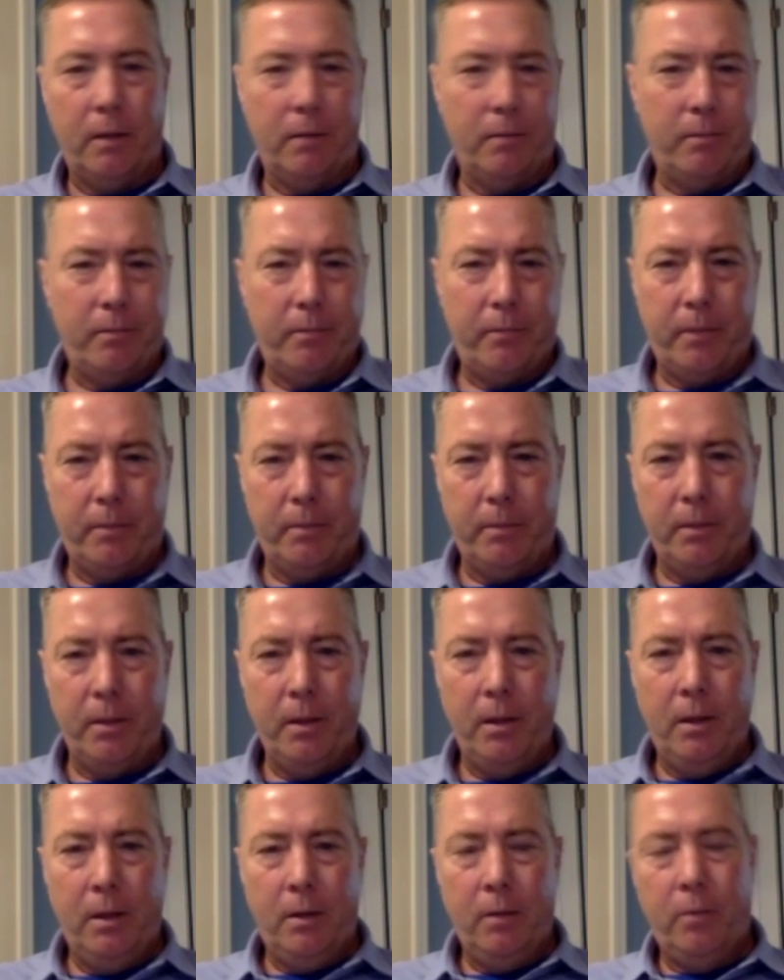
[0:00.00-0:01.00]
You know,
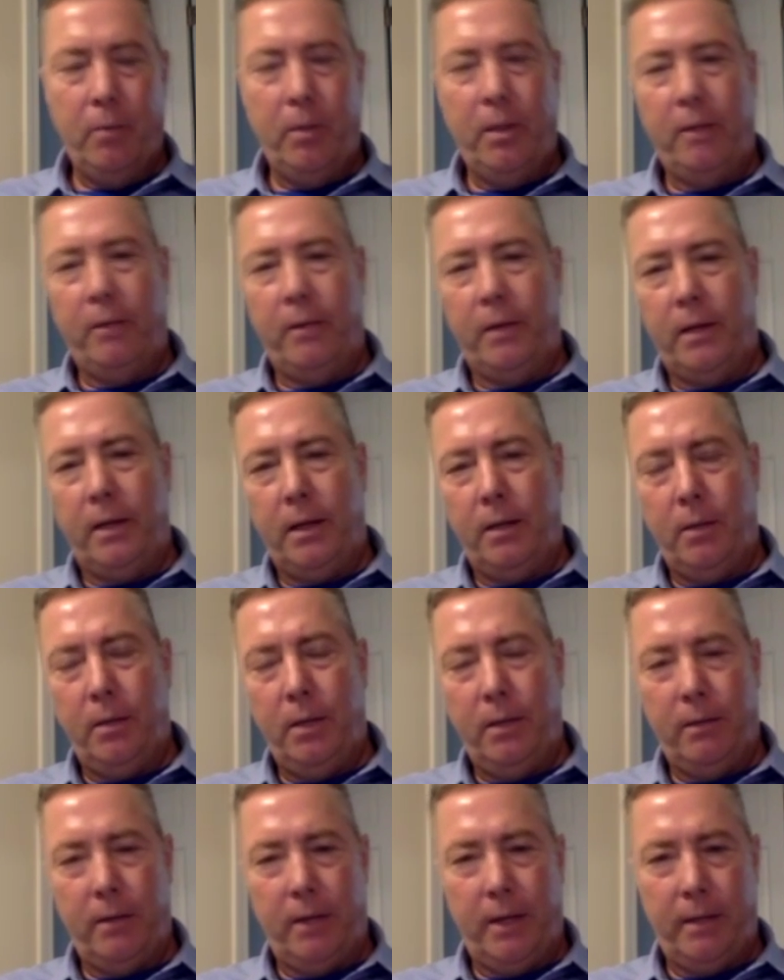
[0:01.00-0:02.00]
from we have a
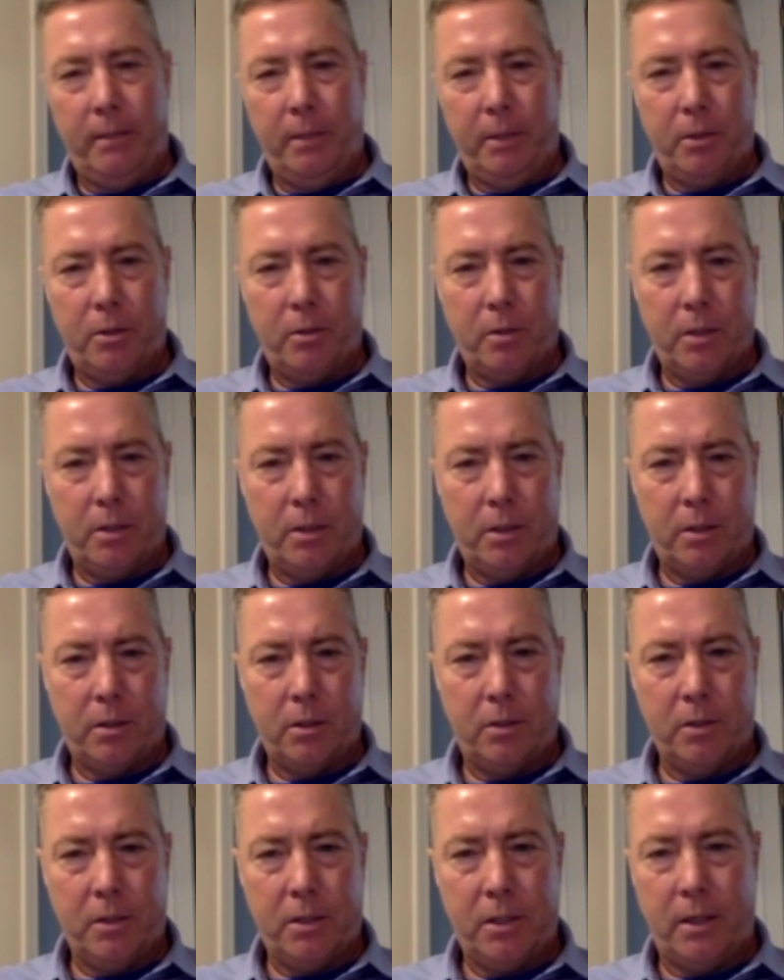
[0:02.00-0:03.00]
we have an ambulatory
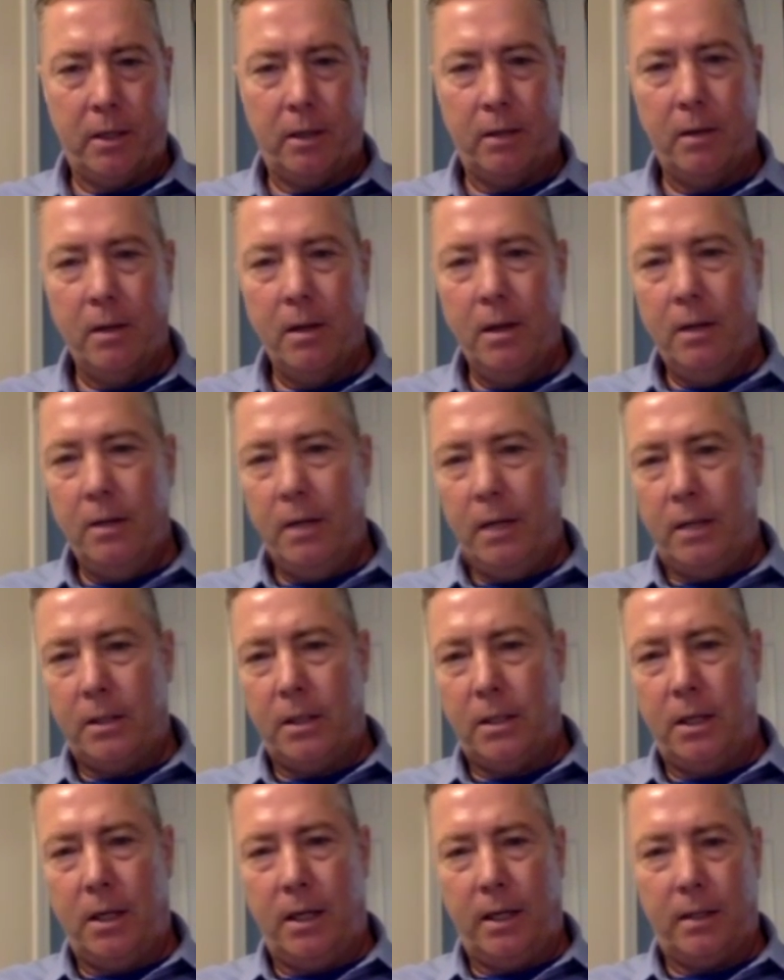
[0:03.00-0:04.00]
surgery center
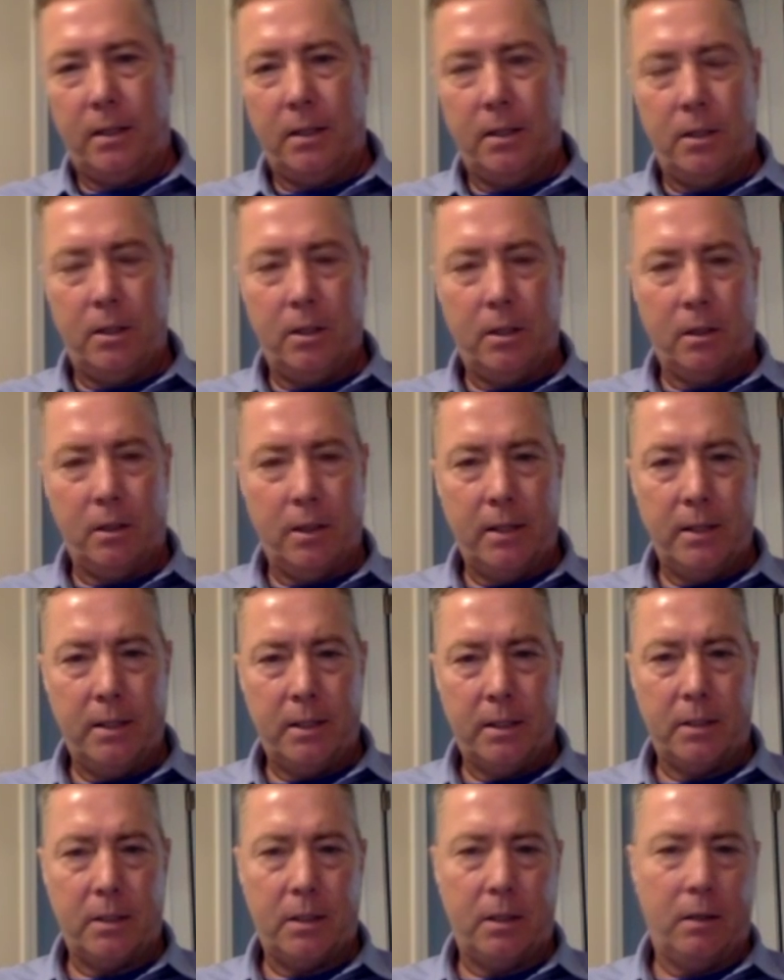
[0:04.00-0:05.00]
that's connected to the
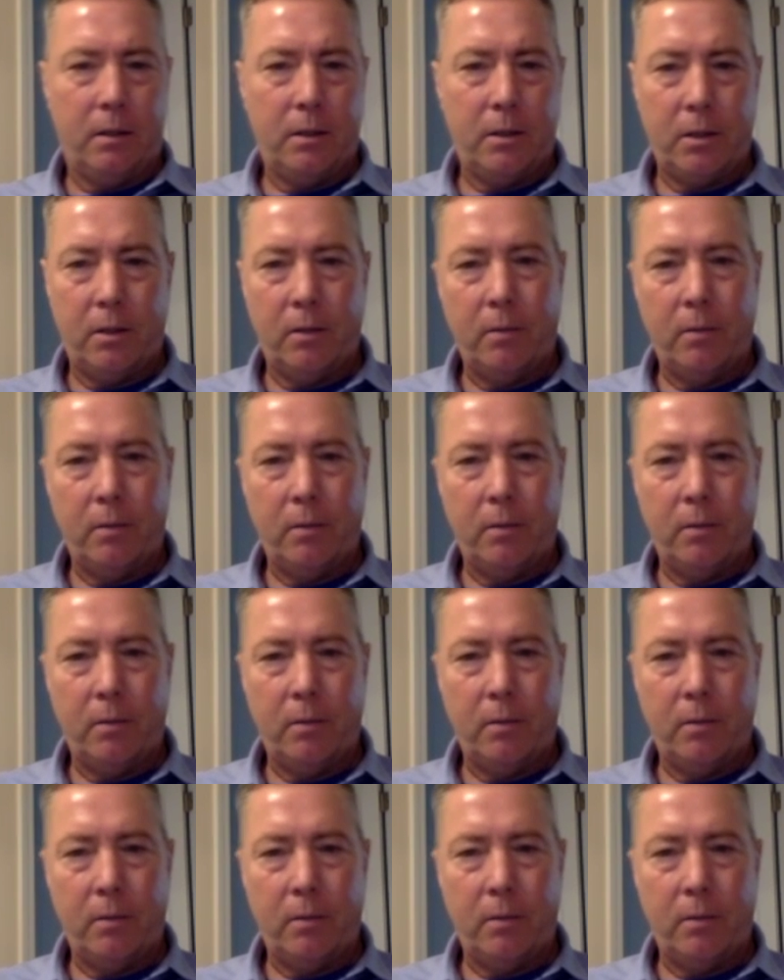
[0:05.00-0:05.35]
LASIK center.